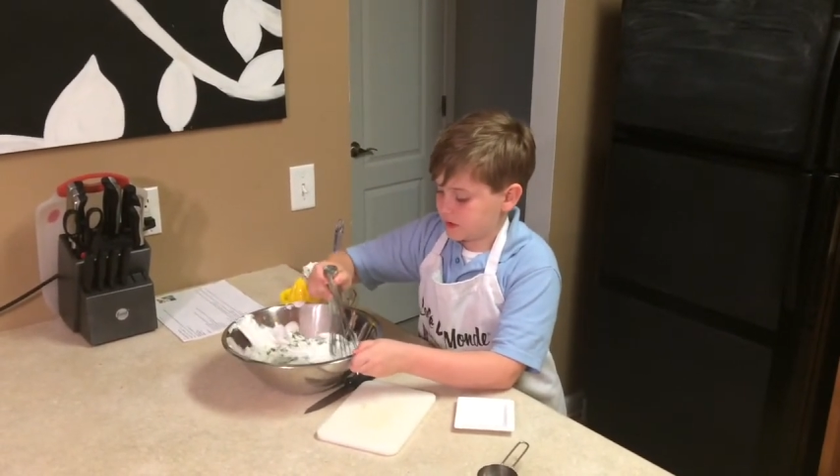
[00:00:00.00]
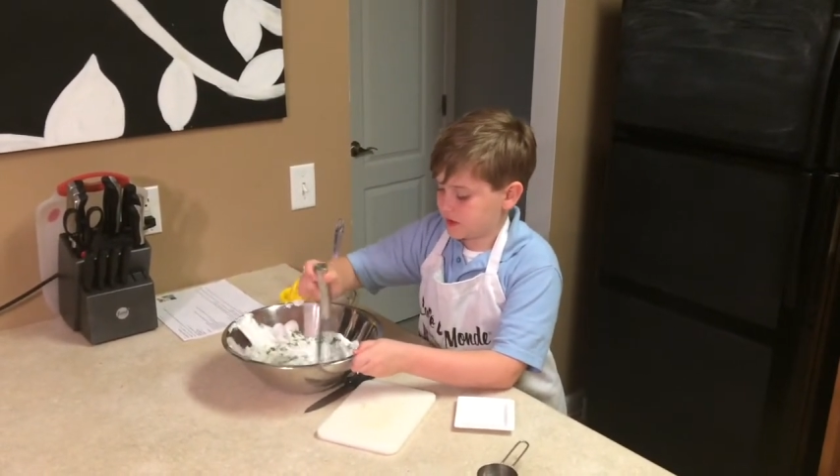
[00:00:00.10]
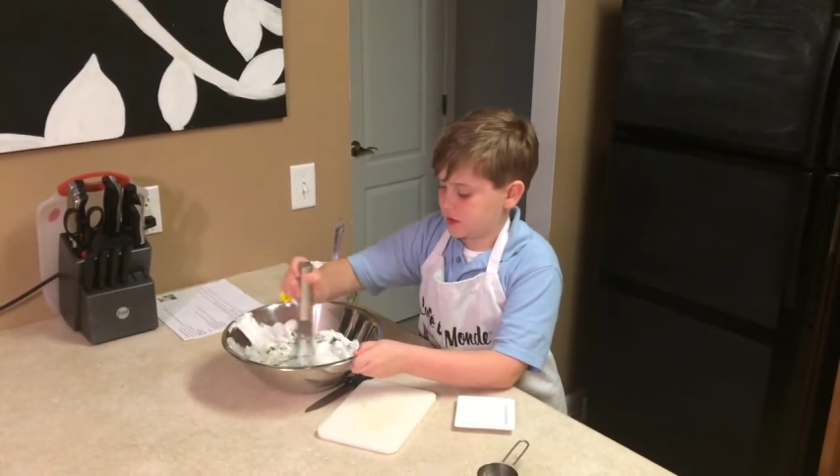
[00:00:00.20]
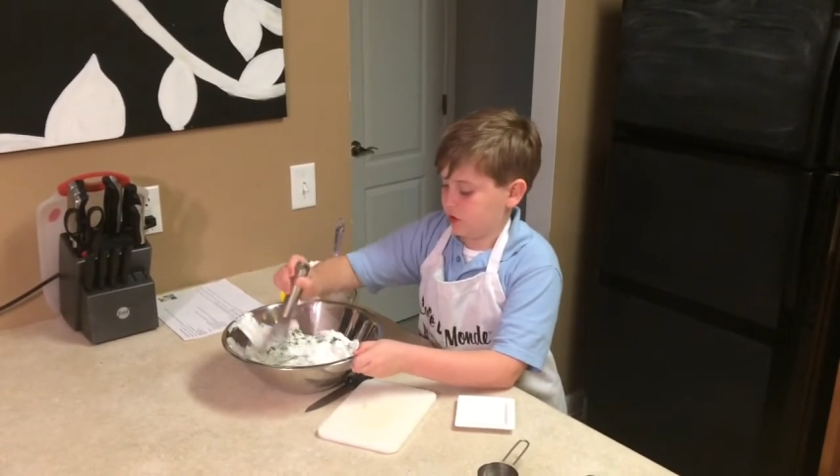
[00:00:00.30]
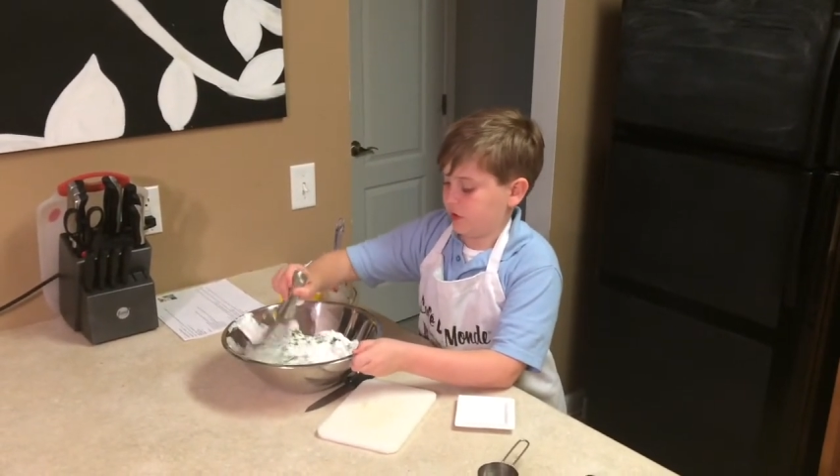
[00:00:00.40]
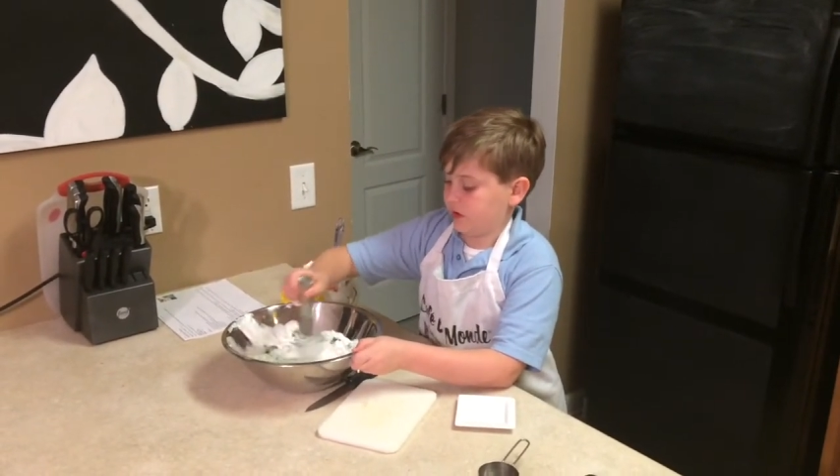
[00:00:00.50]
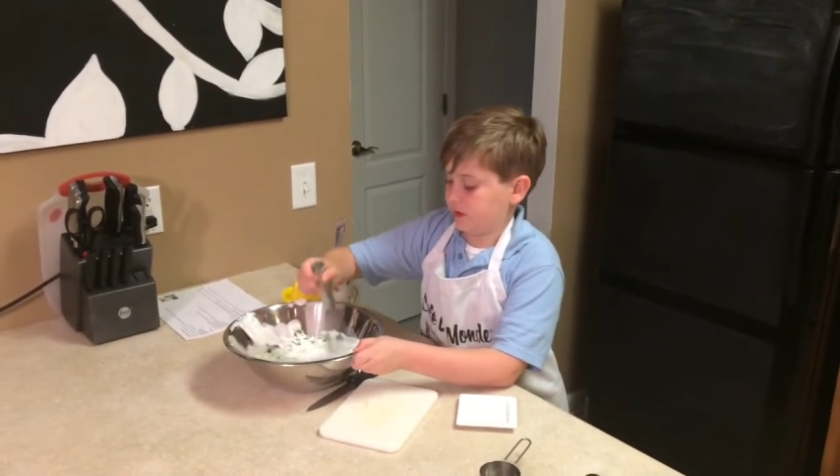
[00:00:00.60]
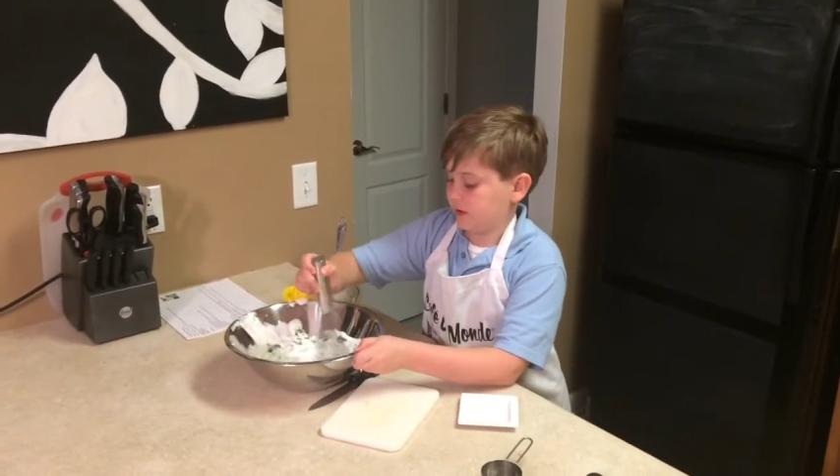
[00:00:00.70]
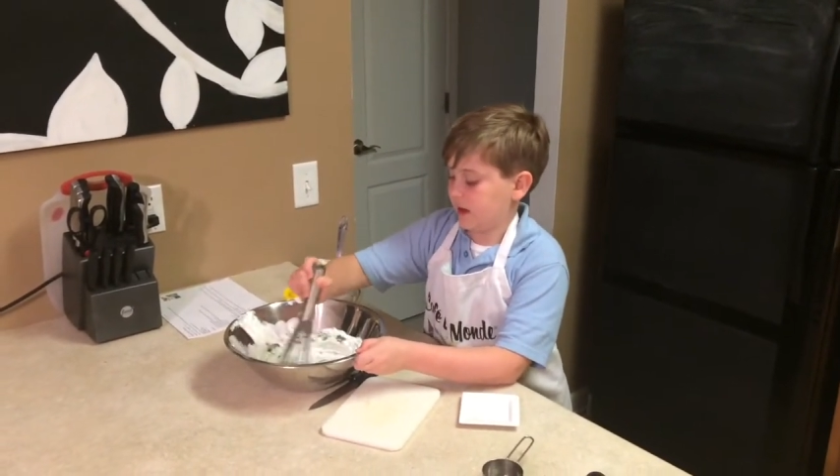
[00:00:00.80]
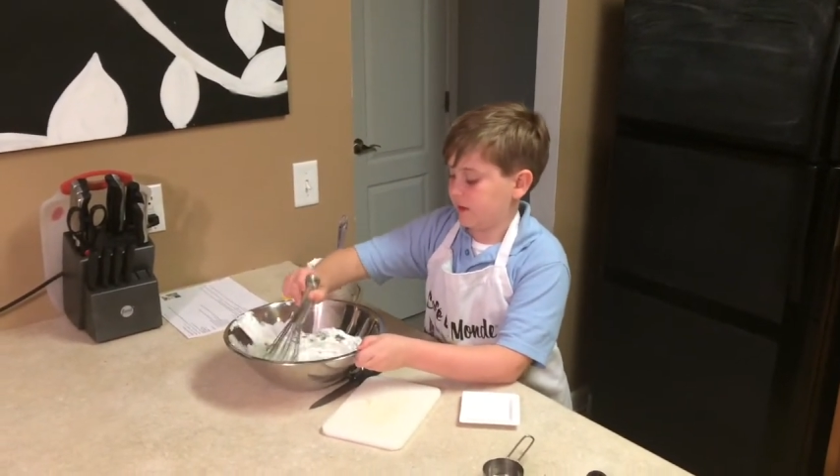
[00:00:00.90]

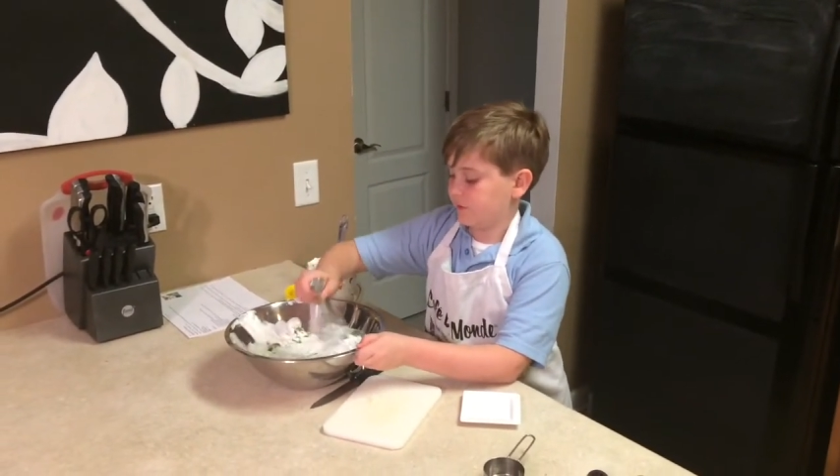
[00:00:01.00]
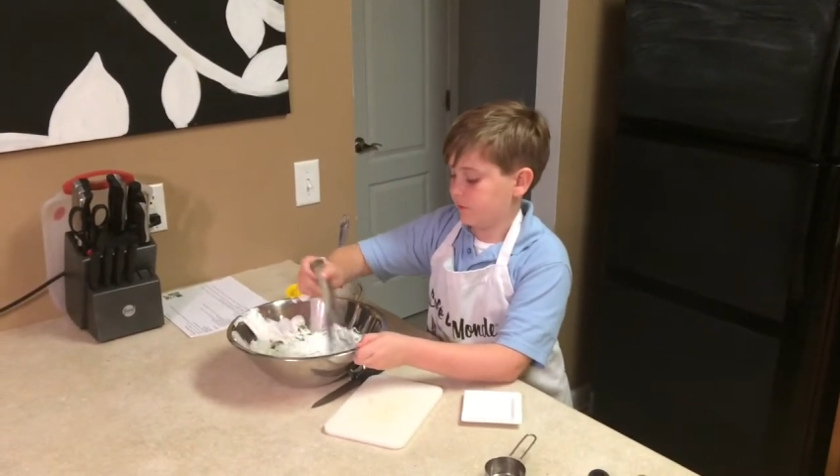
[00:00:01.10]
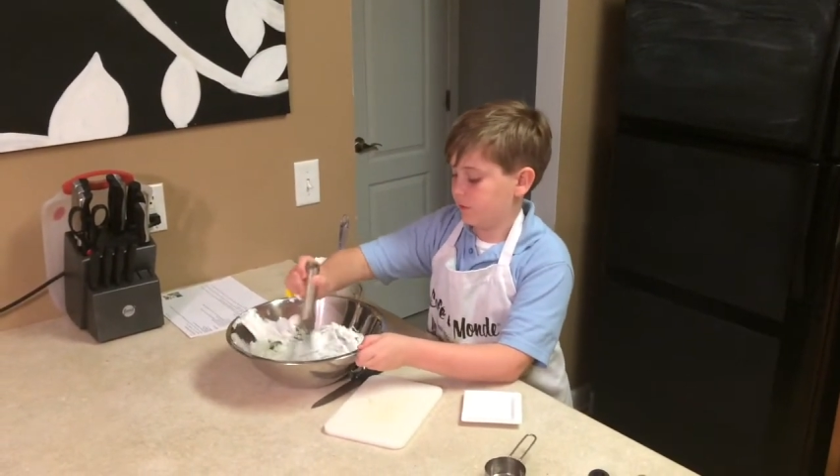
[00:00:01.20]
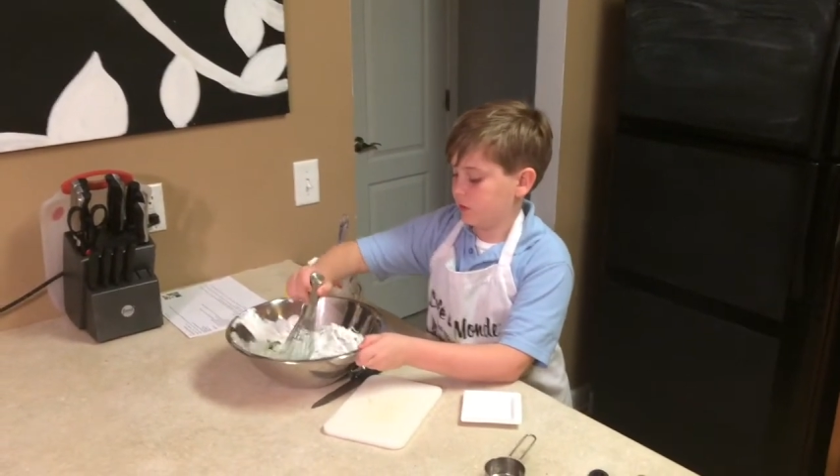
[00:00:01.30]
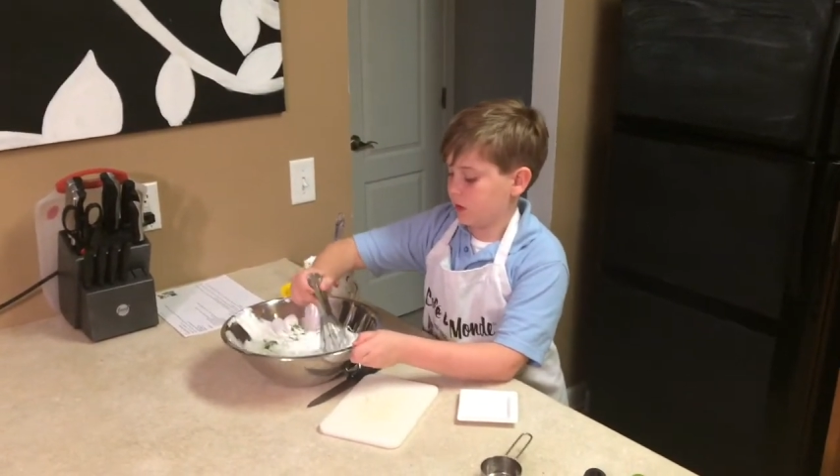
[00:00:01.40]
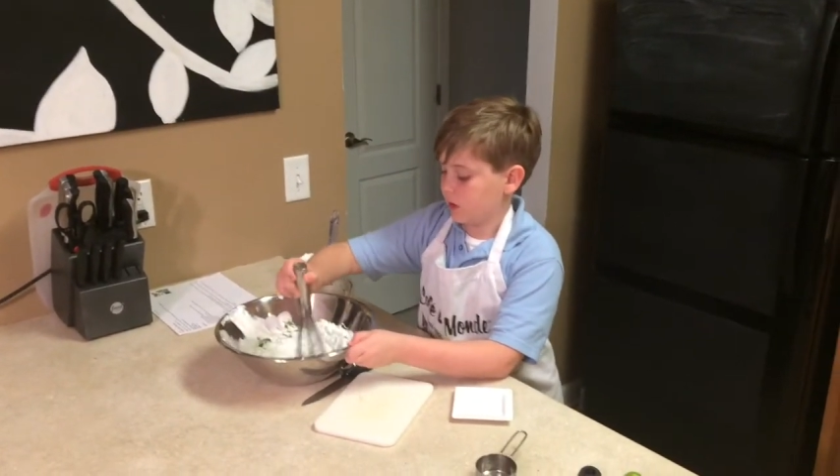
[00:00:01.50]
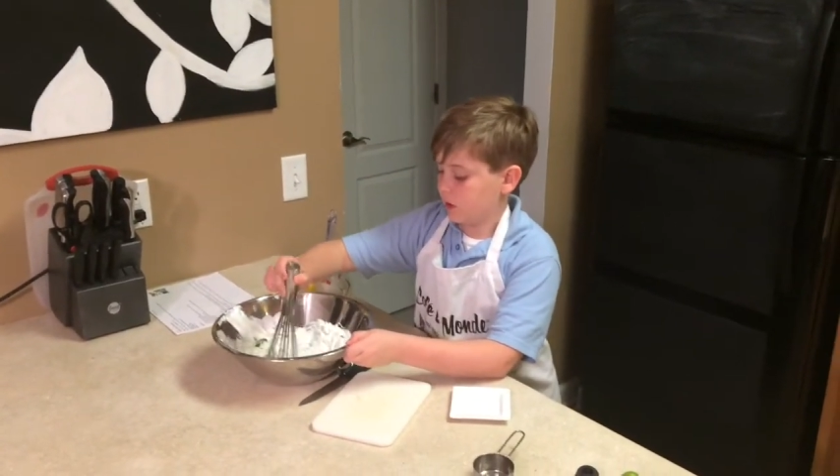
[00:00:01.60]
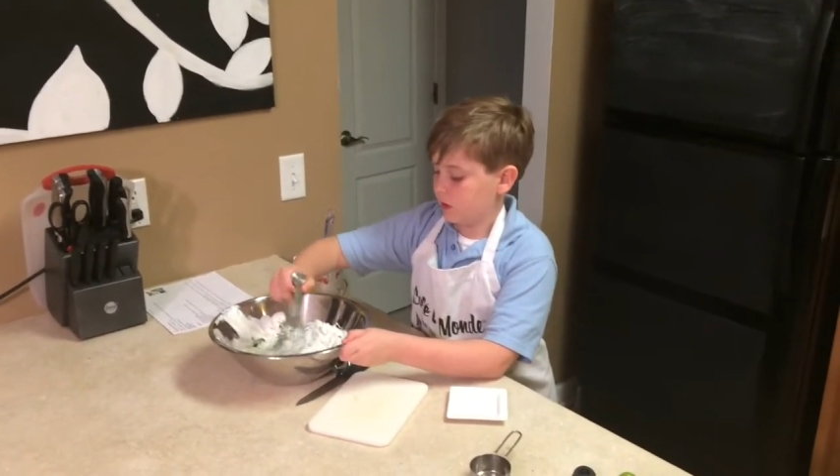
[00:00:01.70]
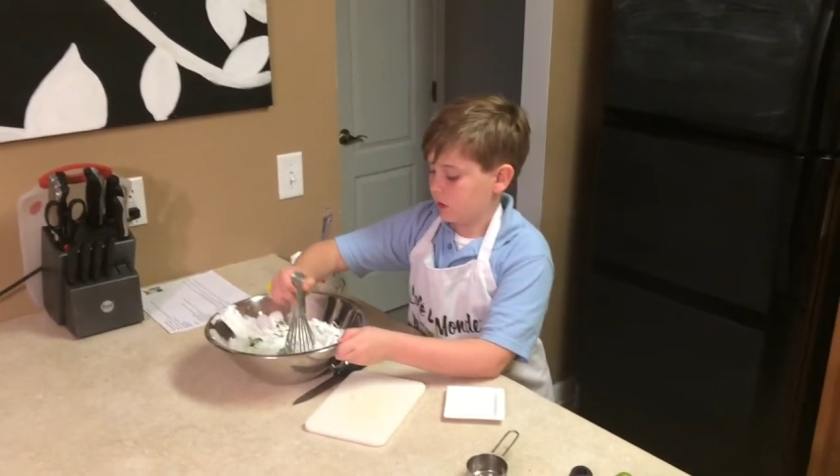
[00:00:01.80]
stirring that for